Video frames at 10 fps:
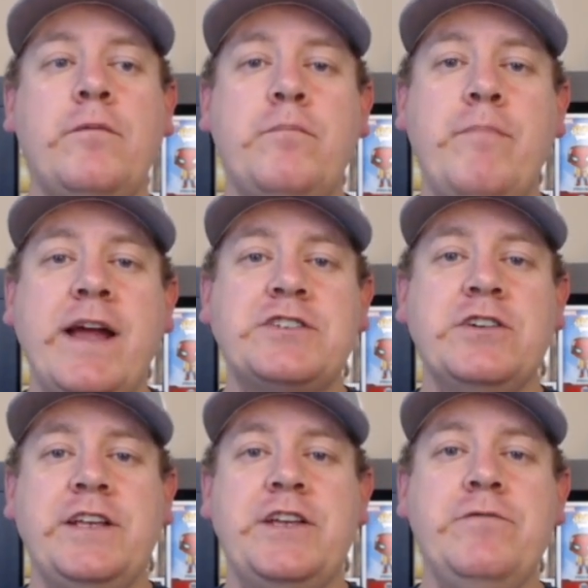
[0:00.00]
Make sure
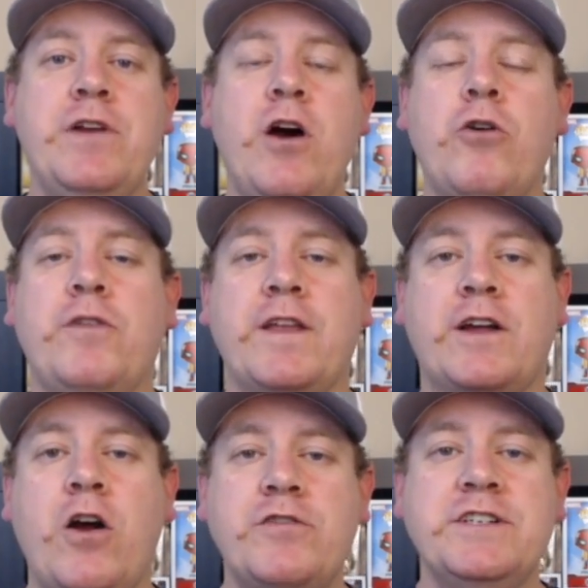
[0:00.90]
that you know the
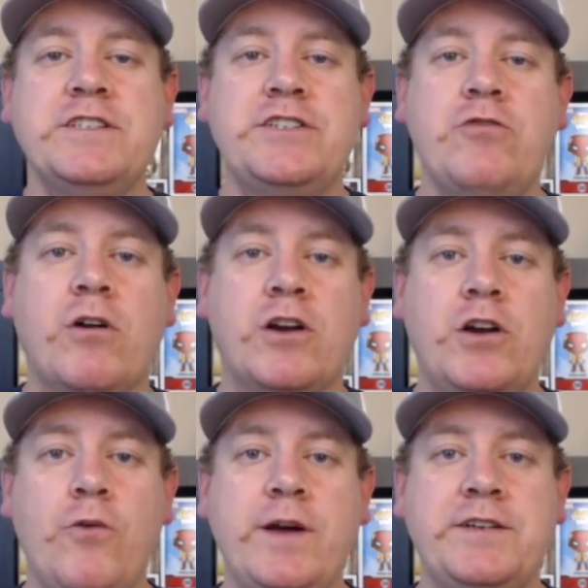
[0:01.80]
coaches you are
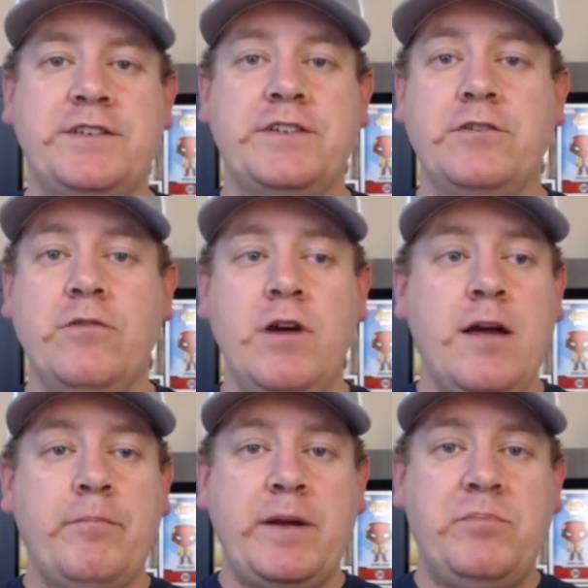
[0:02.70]
going to
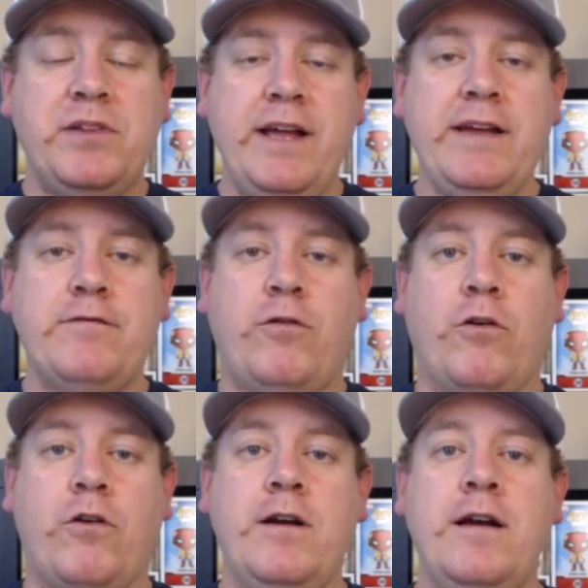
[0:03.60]
be playing
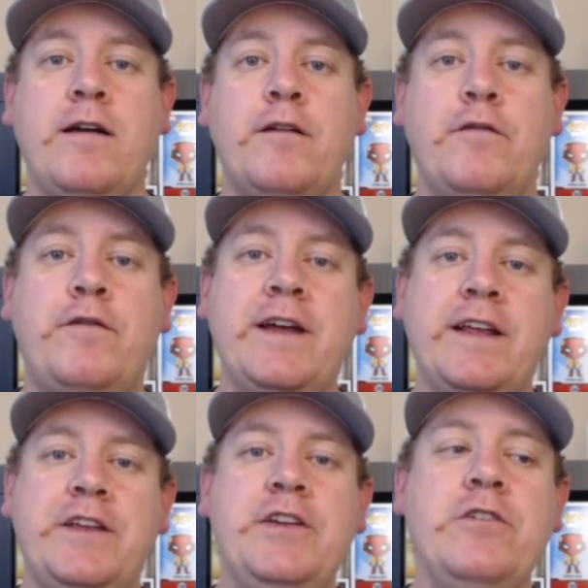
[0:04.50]
for fit
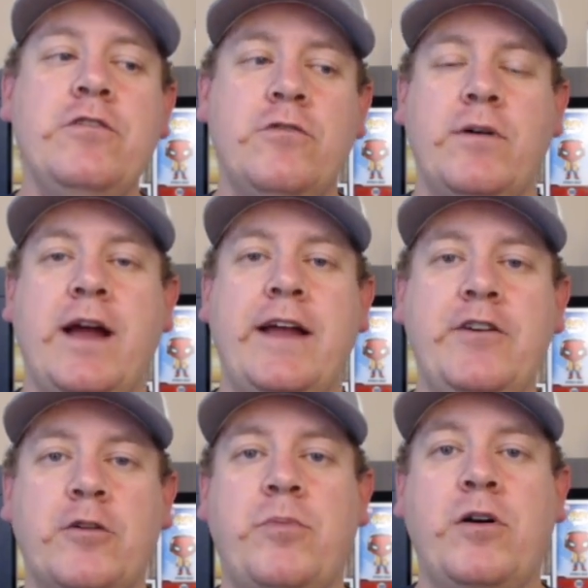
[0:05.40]
you and
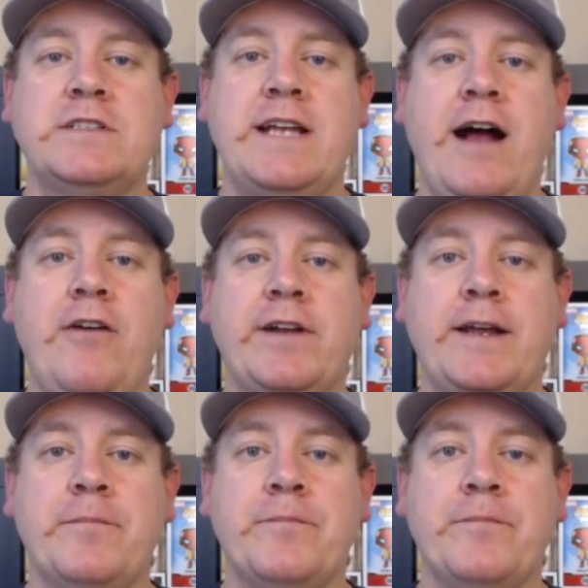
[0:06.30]
your personality.